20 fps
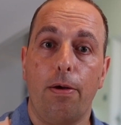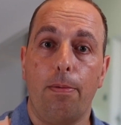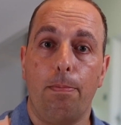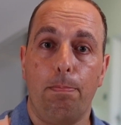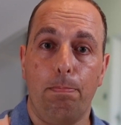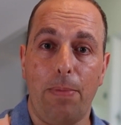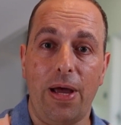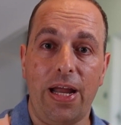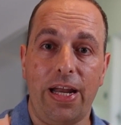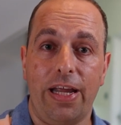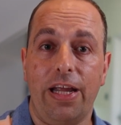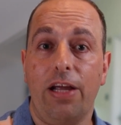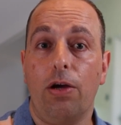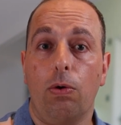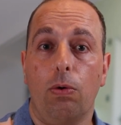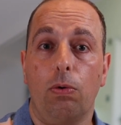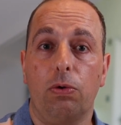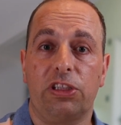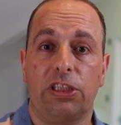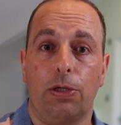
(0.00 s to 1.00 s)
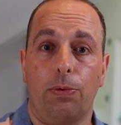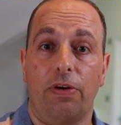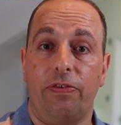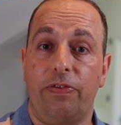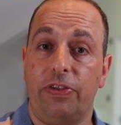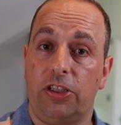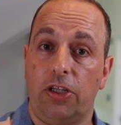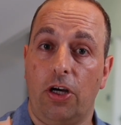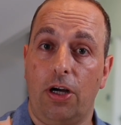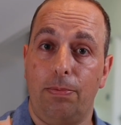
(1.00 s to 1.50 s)
Many also
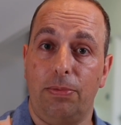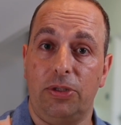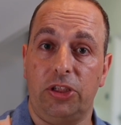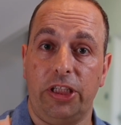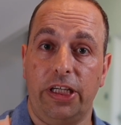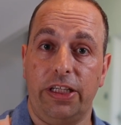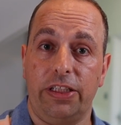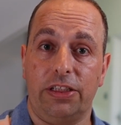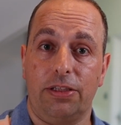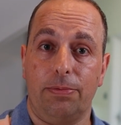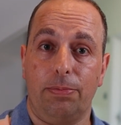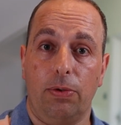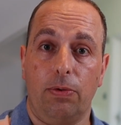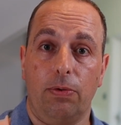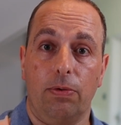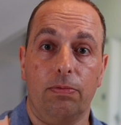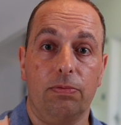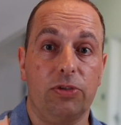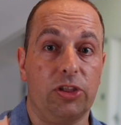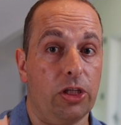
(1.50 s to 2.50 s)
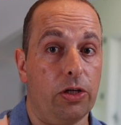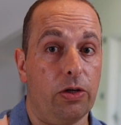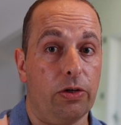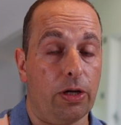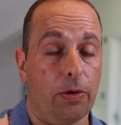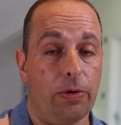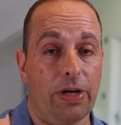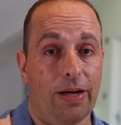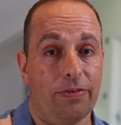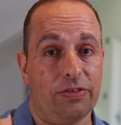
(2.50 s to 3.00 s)
offer Time Machine support, so you
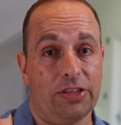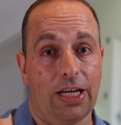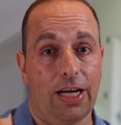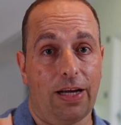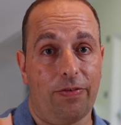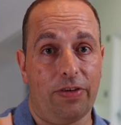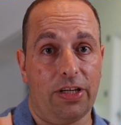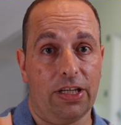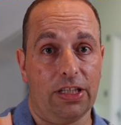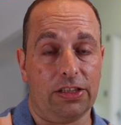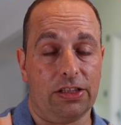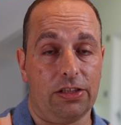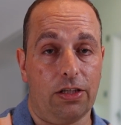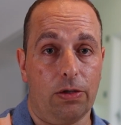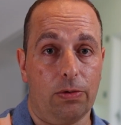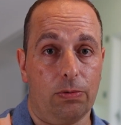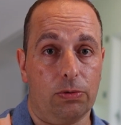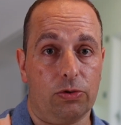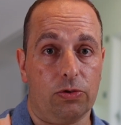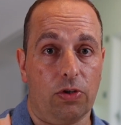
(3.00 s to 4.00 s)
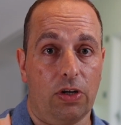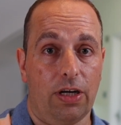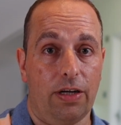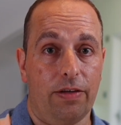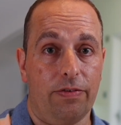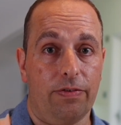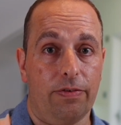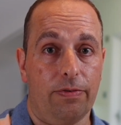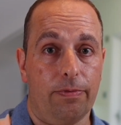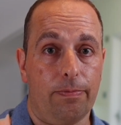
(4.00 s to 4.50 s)
don't have to have an external
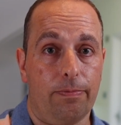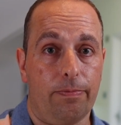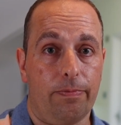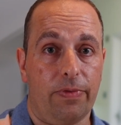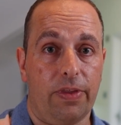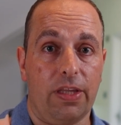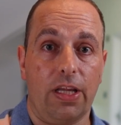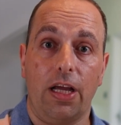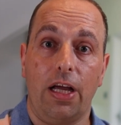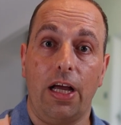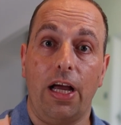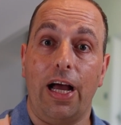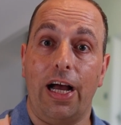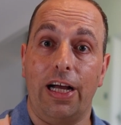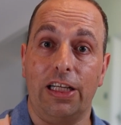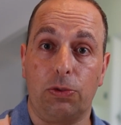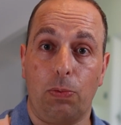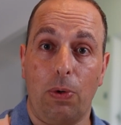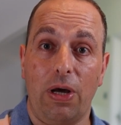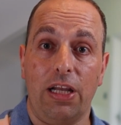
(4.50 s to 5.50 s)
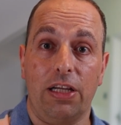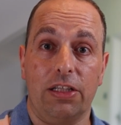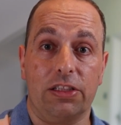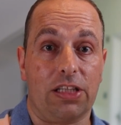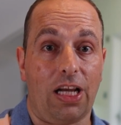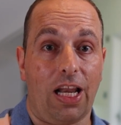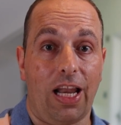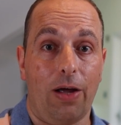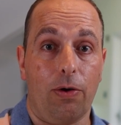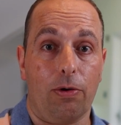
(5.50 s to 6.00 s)
drive, as well as
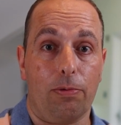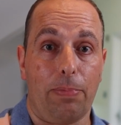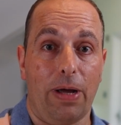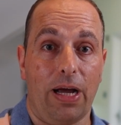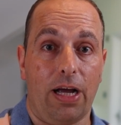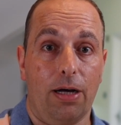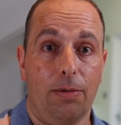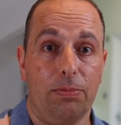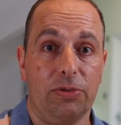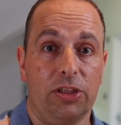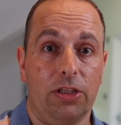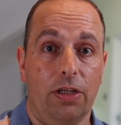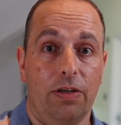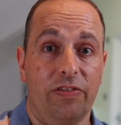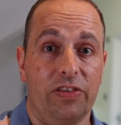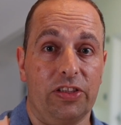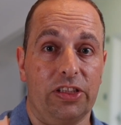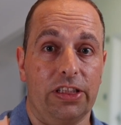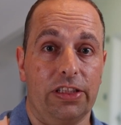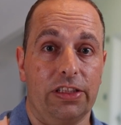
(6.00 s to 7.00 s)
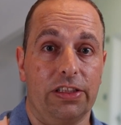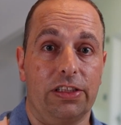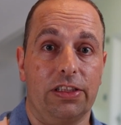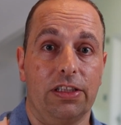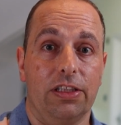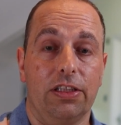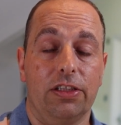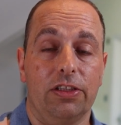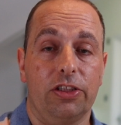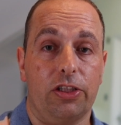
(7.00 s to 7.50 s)
cloud backup services,
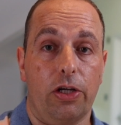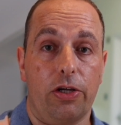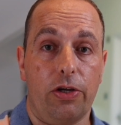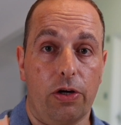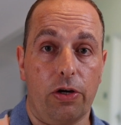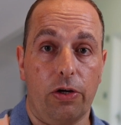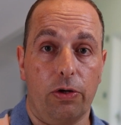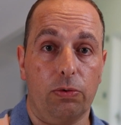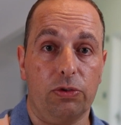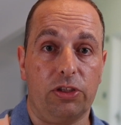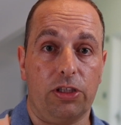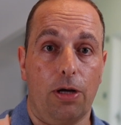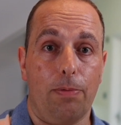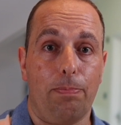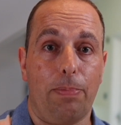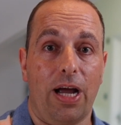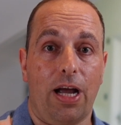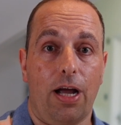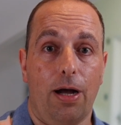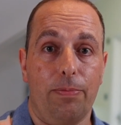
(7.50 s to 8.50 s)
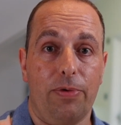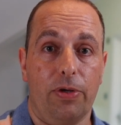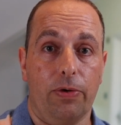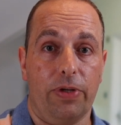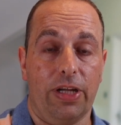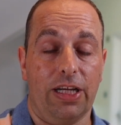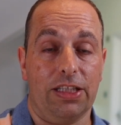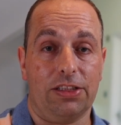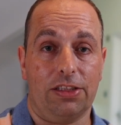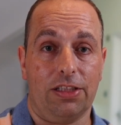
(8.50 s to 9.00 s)
so you can also back up your
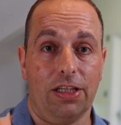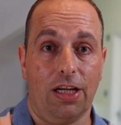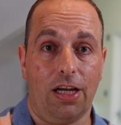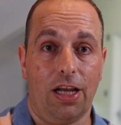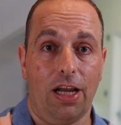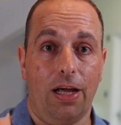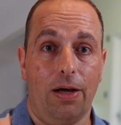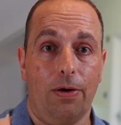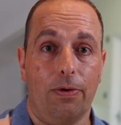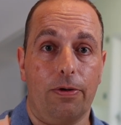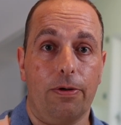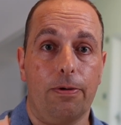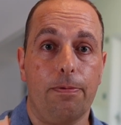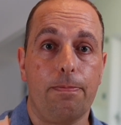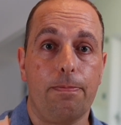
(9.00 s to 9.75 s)
NAS to the cloud.